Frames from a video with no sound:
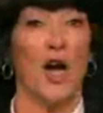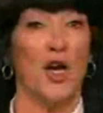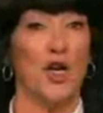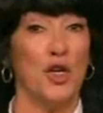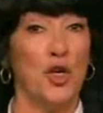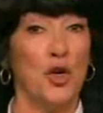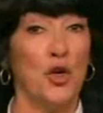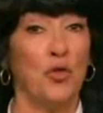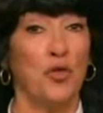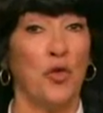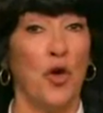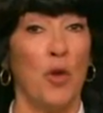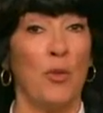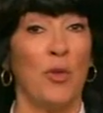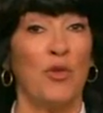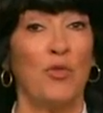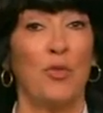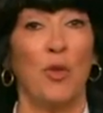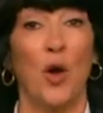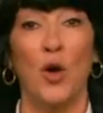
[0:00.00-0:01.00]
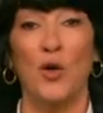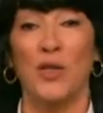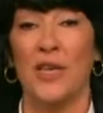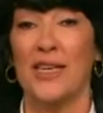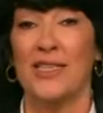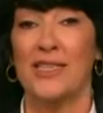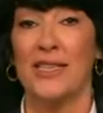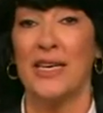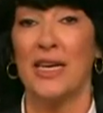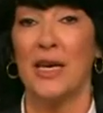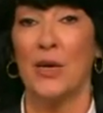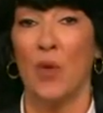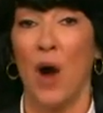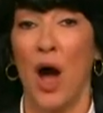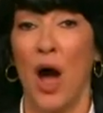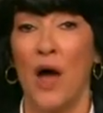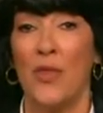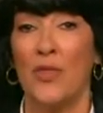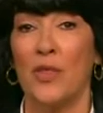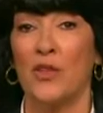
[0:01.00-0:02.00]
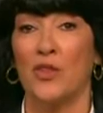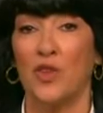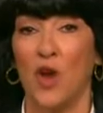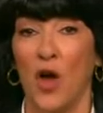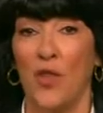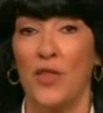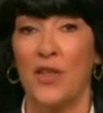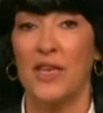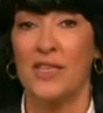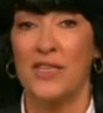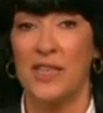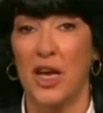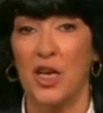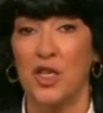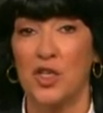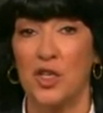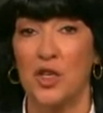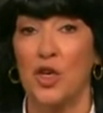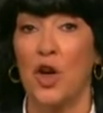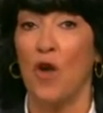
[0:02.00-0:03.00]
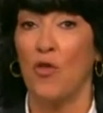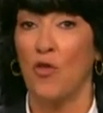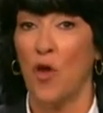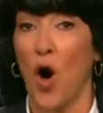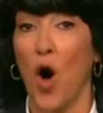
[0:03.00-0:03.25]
a new form of protest in Iran that's got the attention of